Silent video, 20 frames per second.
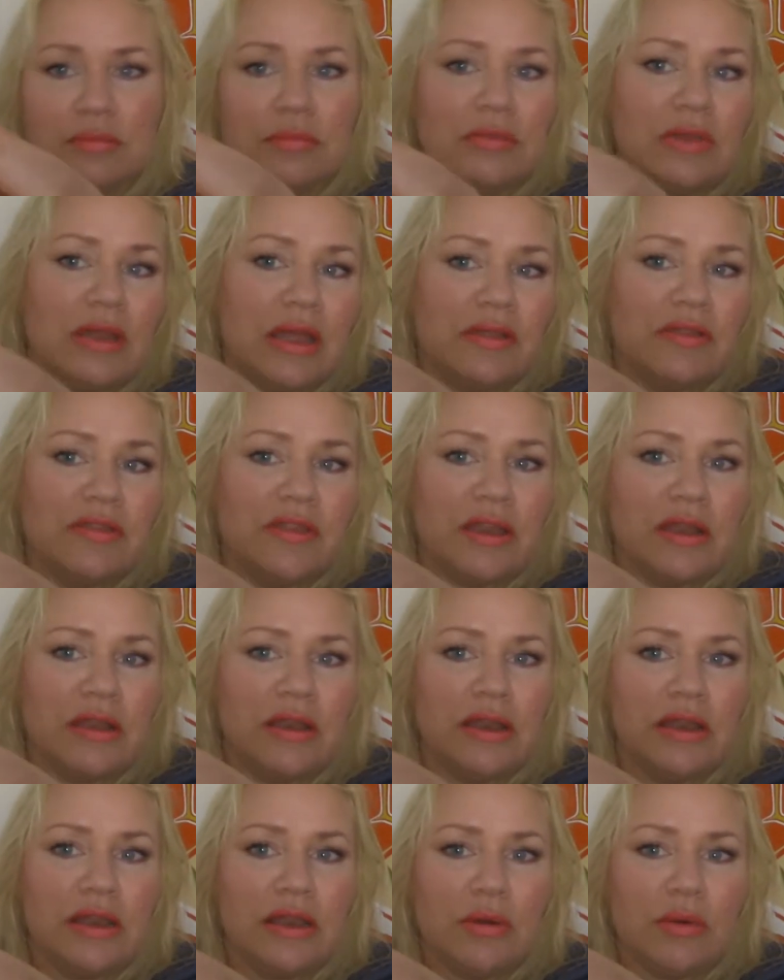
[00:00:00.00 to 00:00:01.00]
line there,
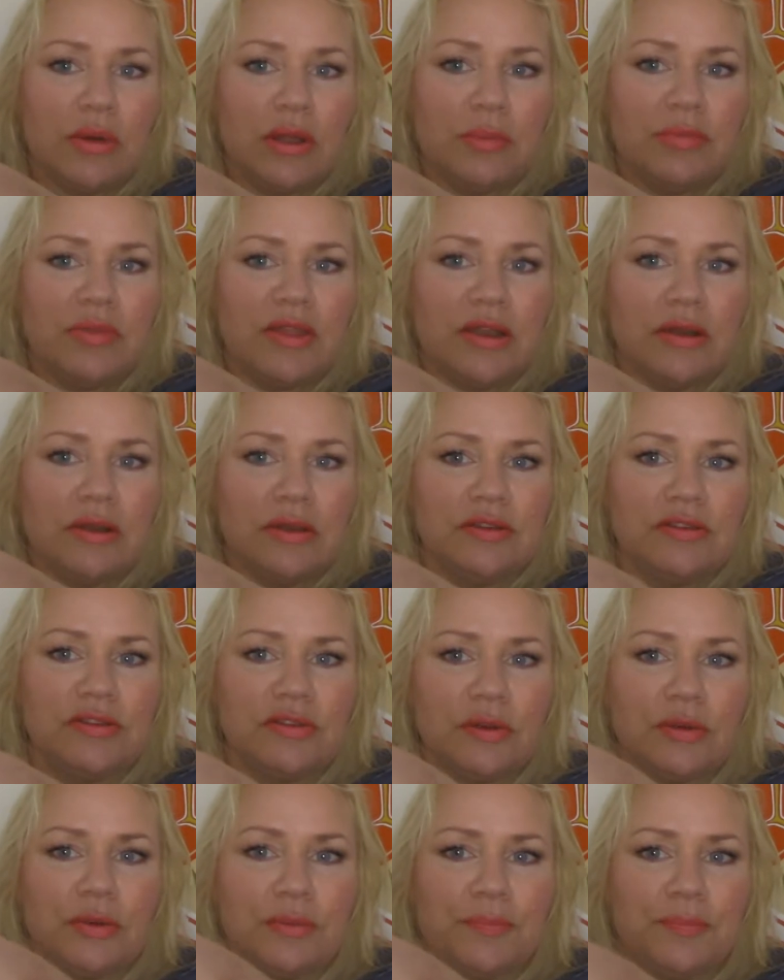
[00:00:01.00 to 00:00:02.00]
and now I'm there,
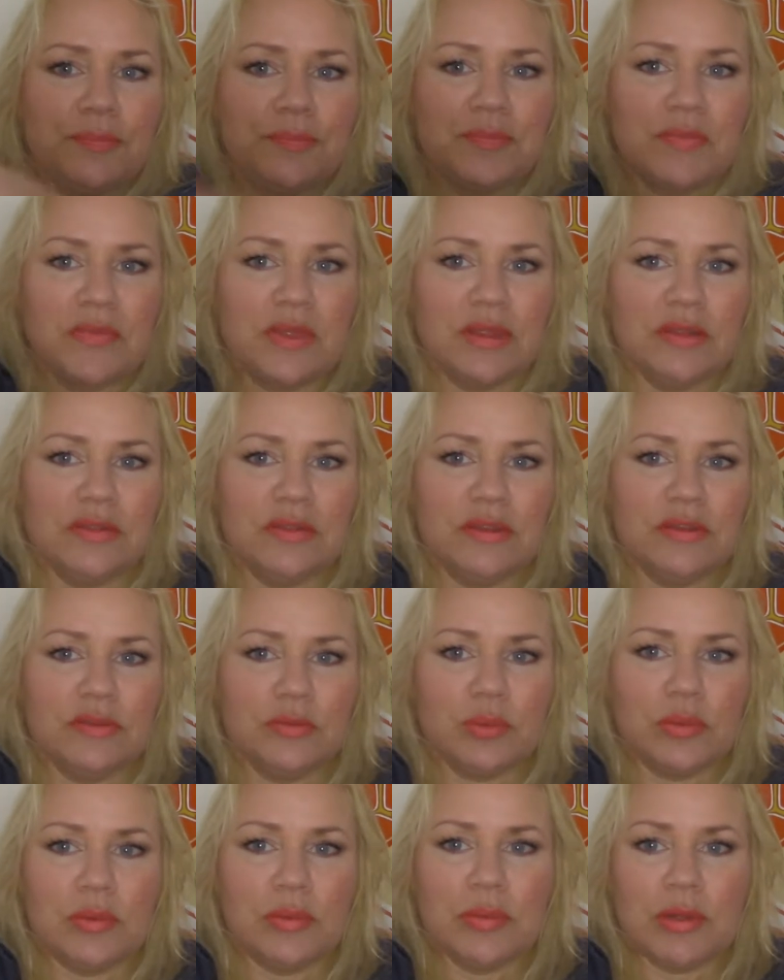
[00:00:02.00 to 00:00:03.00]
so
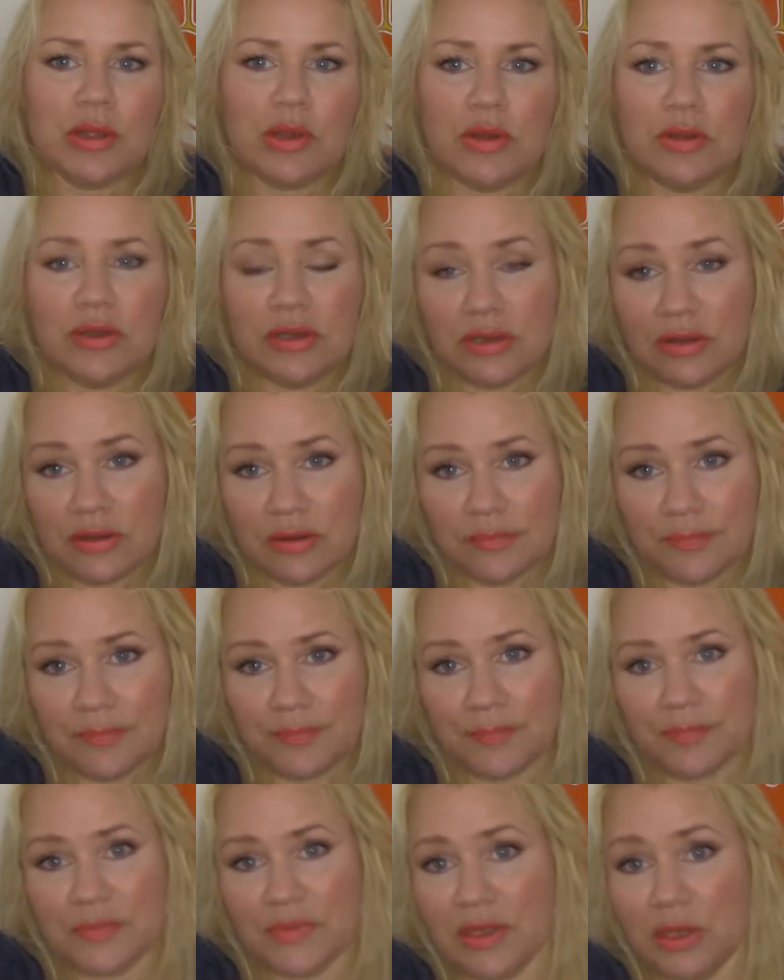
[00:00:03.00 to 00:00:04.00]
this will be gone
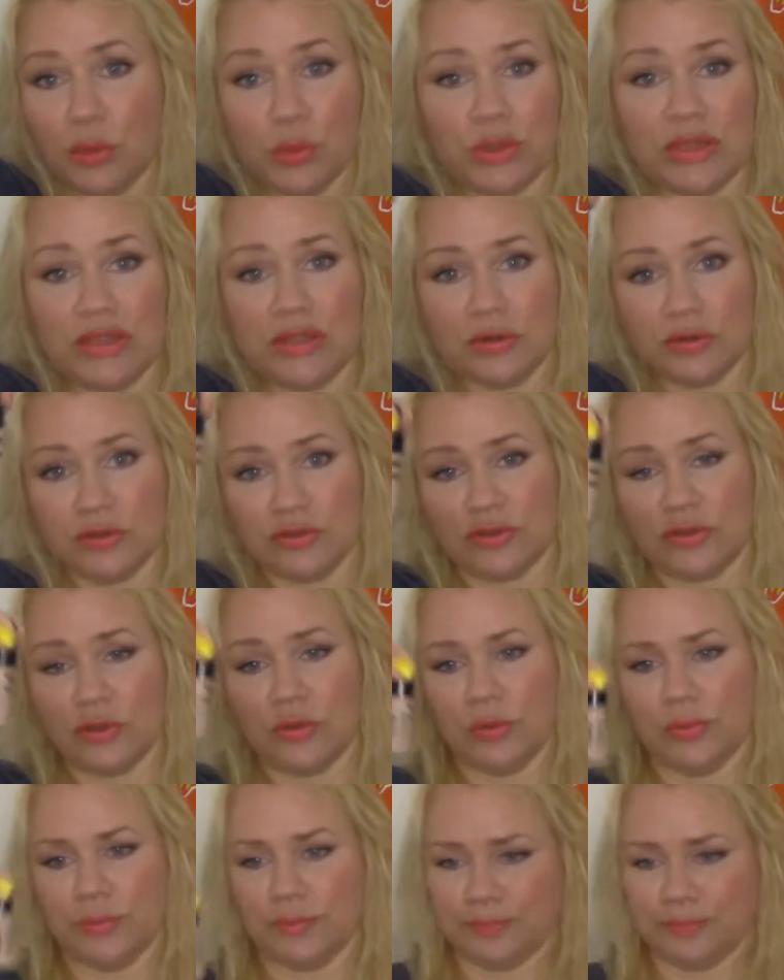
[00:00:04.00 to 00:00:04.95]
in a week or so.